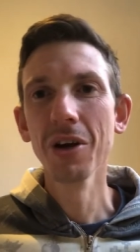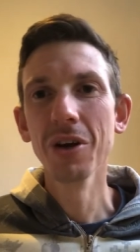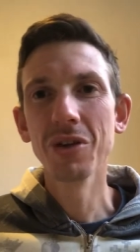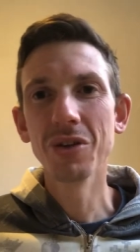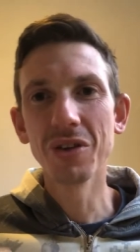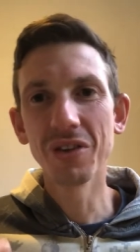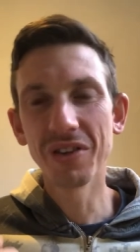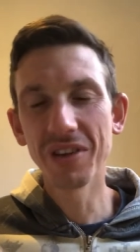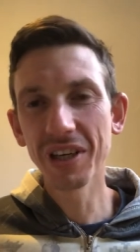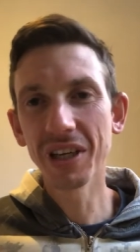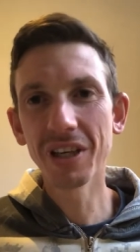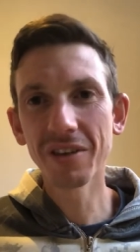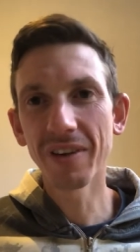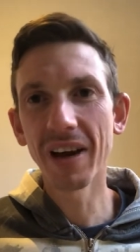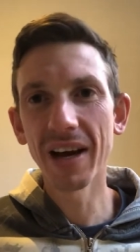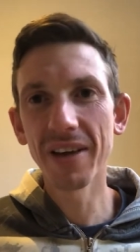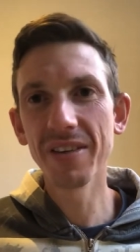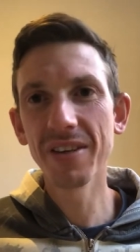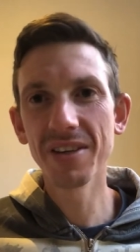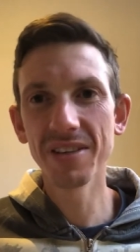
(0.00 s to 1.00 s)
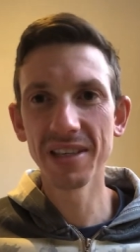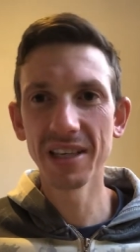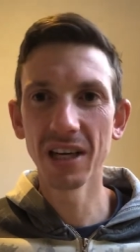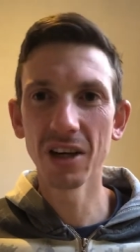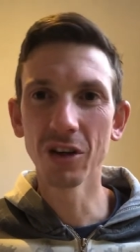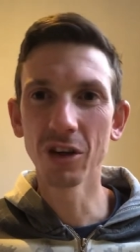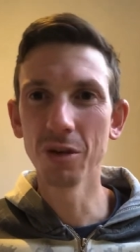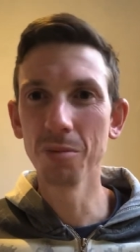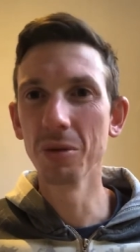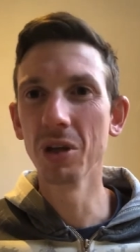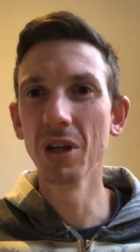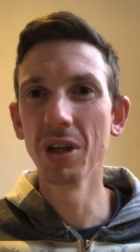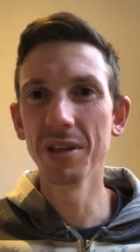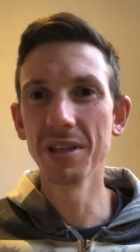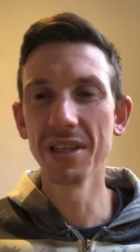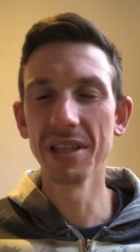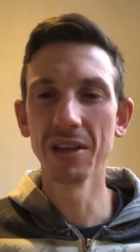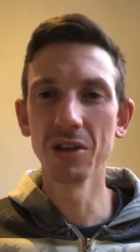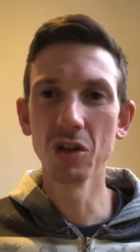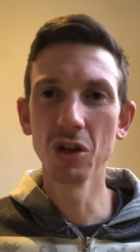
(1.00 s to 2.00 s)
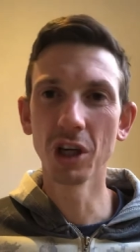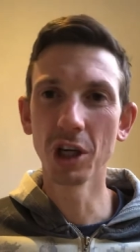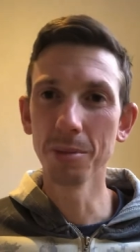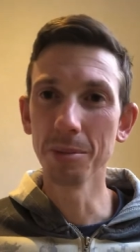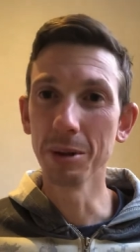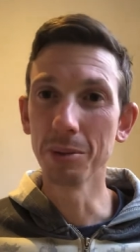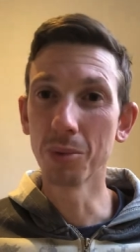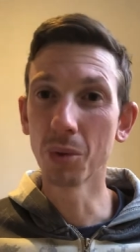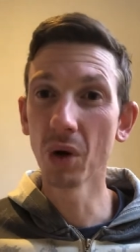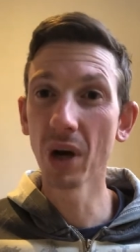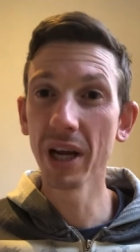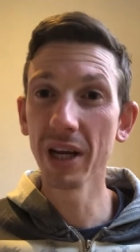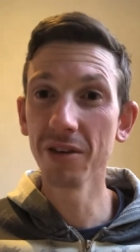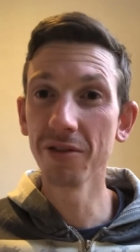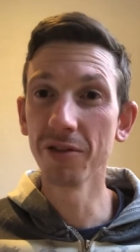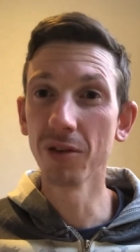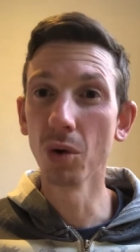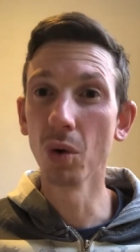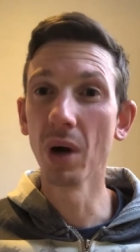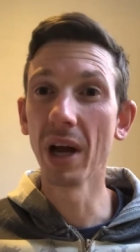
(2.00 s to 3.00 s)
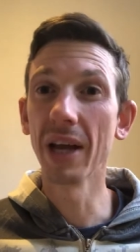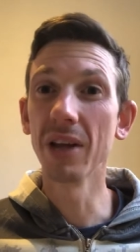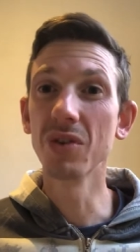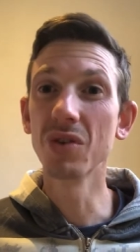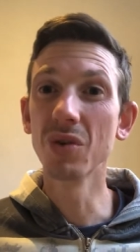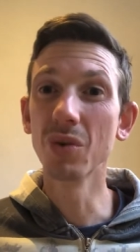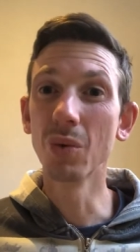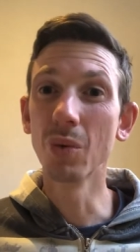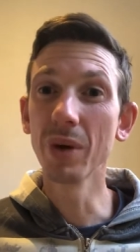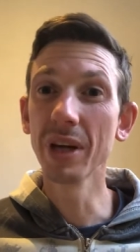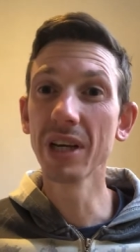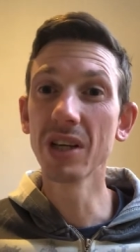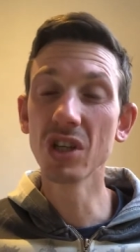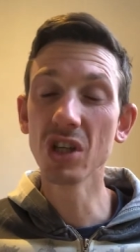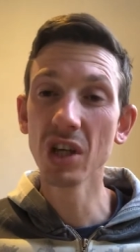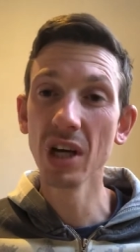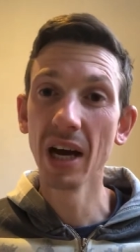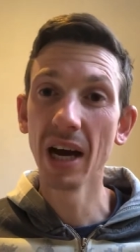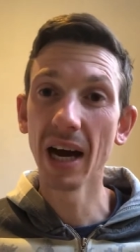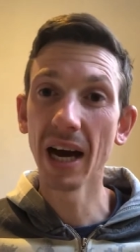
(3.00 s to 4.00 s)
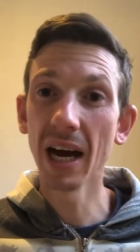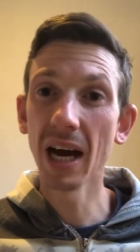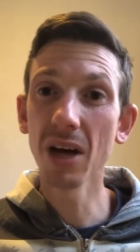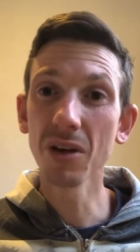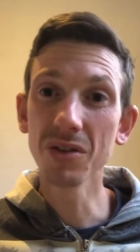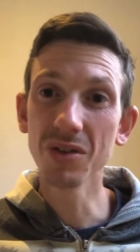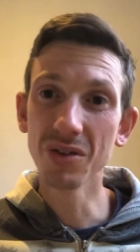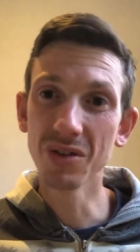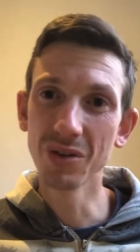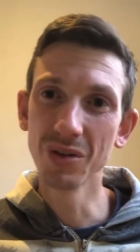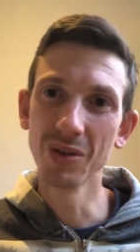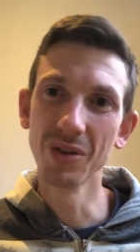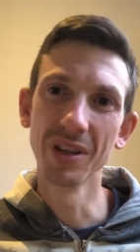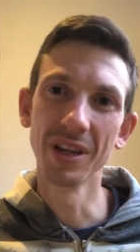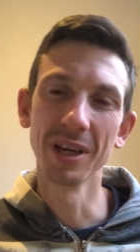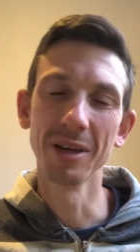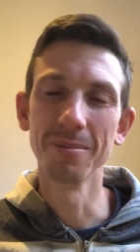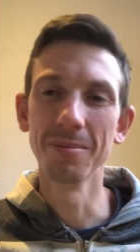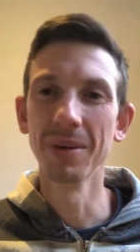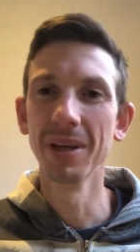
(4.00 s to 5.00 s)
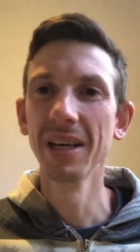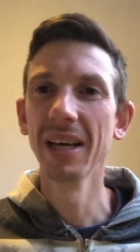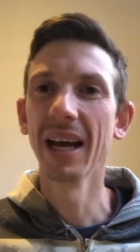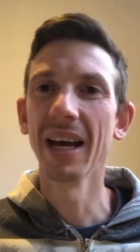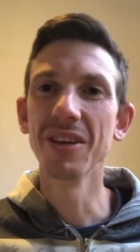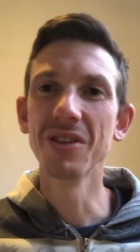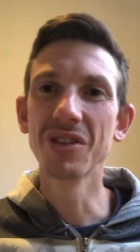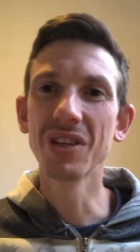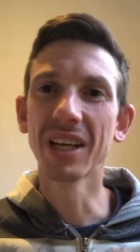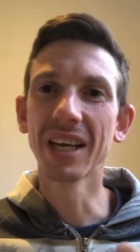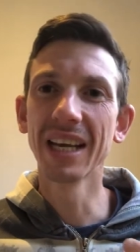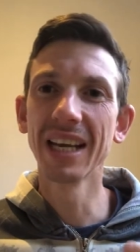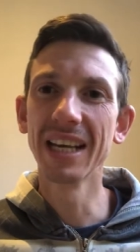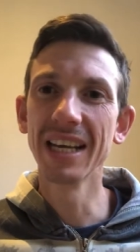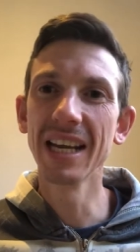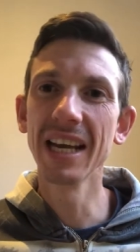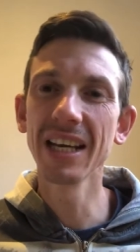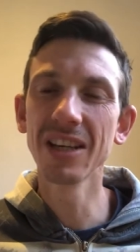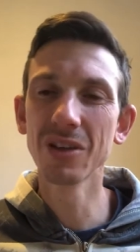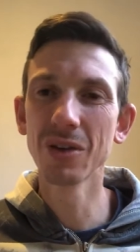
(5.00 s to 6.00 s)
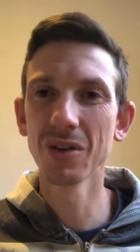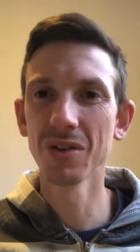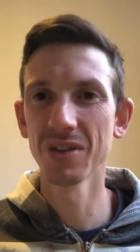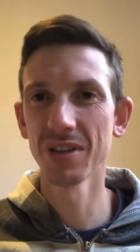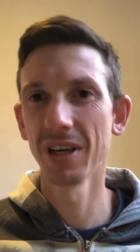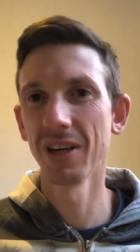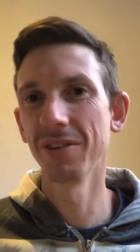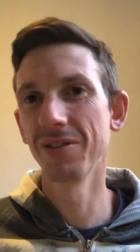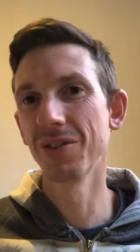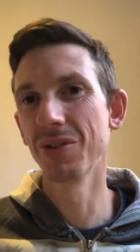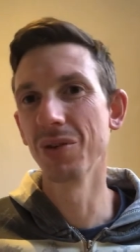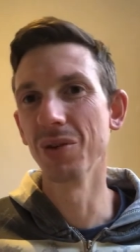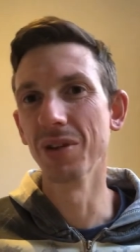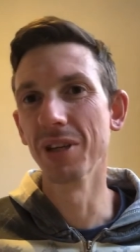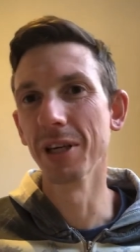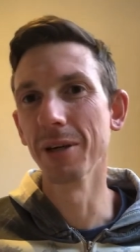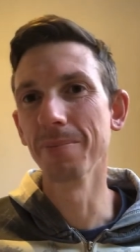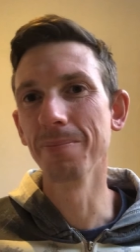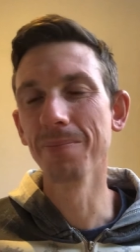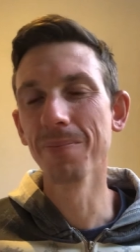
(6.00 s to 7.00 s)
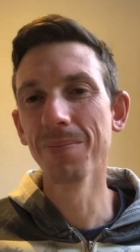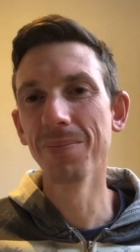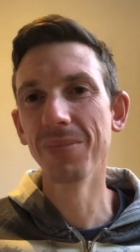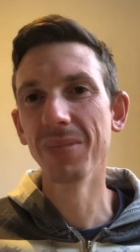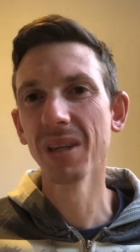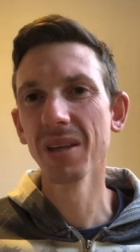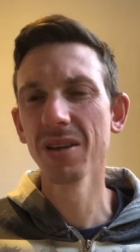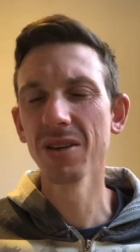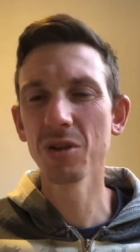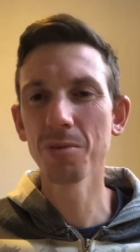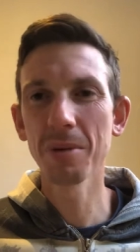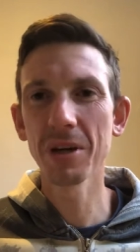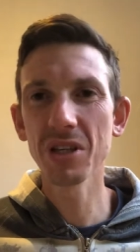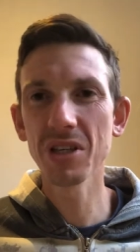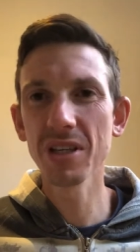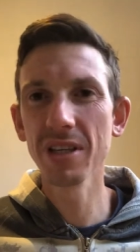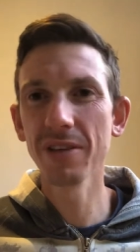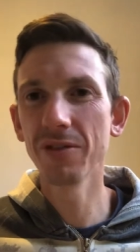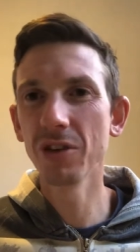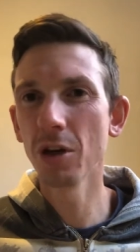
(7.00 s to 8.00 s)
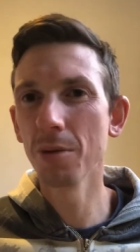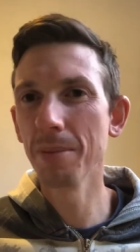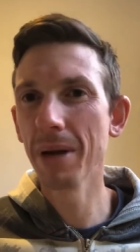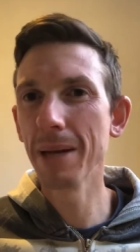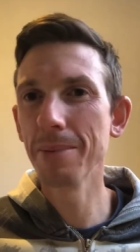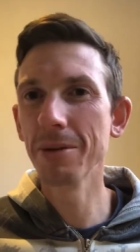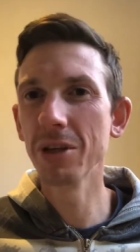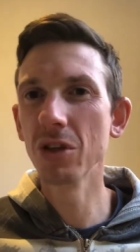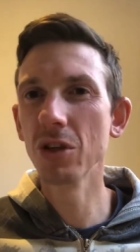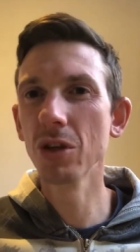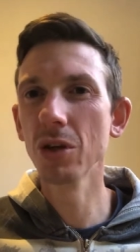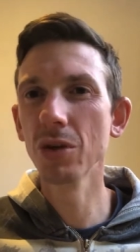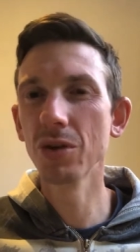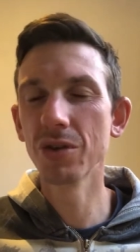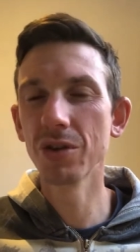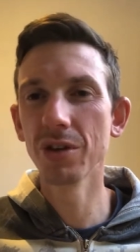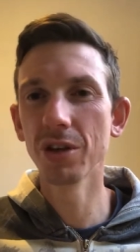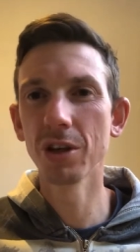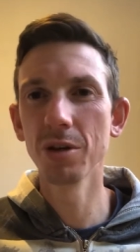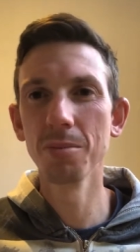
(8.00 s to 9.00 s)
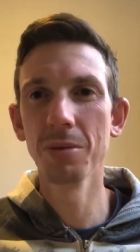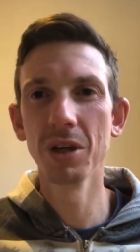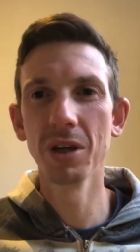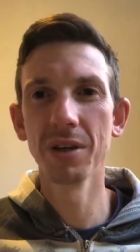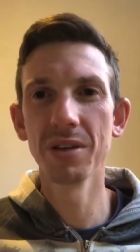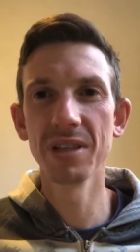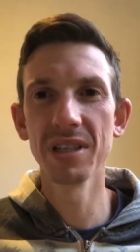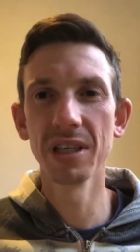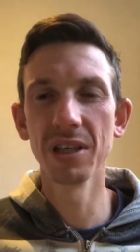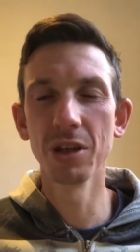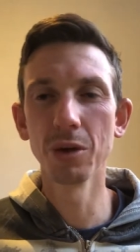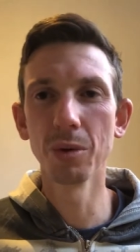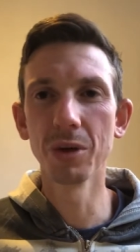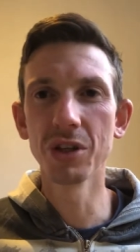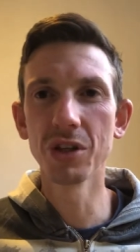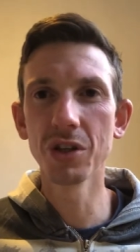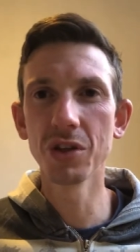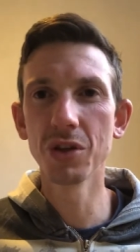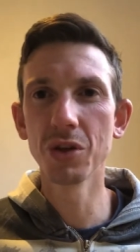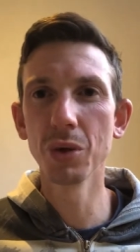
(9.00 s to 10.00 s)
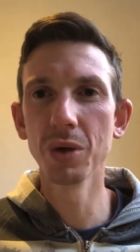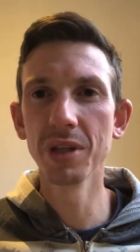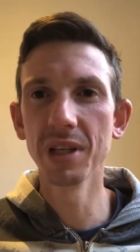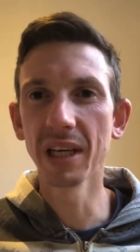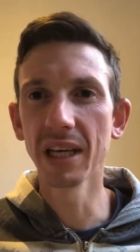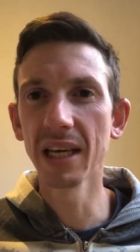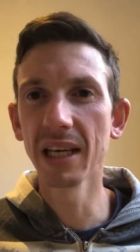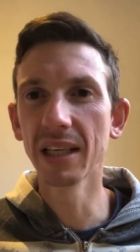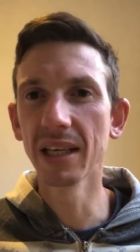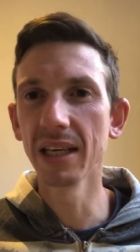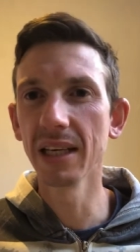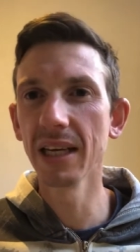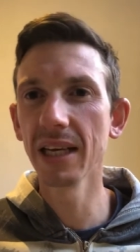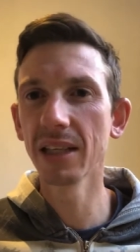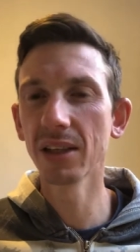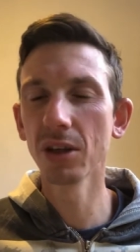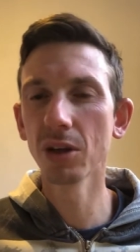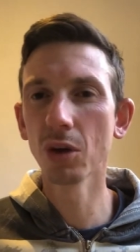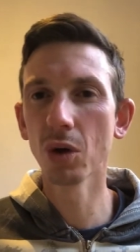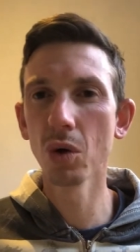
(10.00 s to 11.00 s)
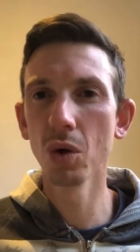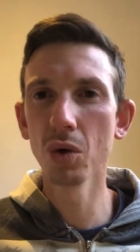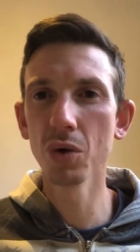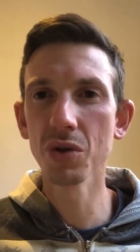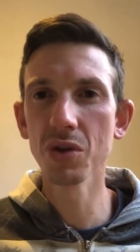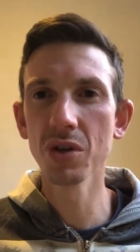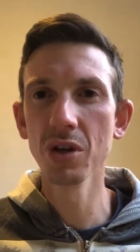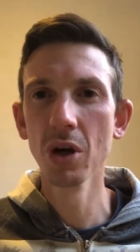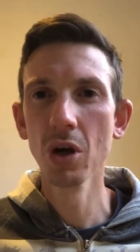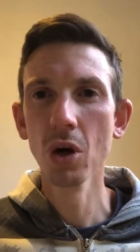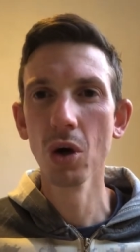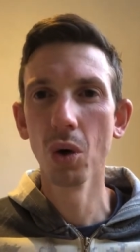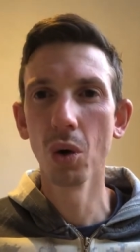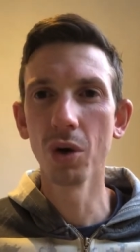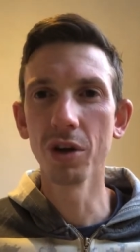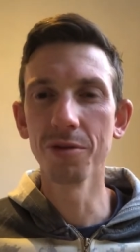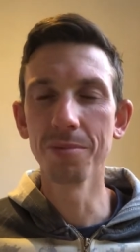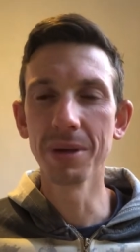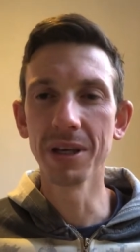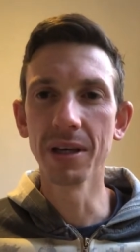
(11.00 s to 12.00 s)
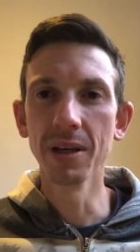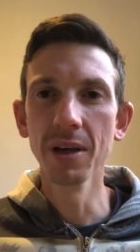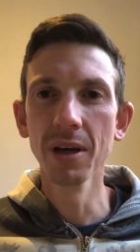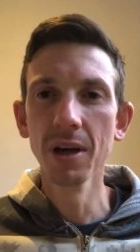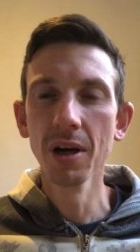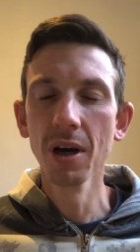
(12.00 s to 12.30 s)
to think of others in our community that you can be praying for and to reach out to them and to connect yourself to them especially if you're maybe new to the community and you were just doing the Get Connected course or you've been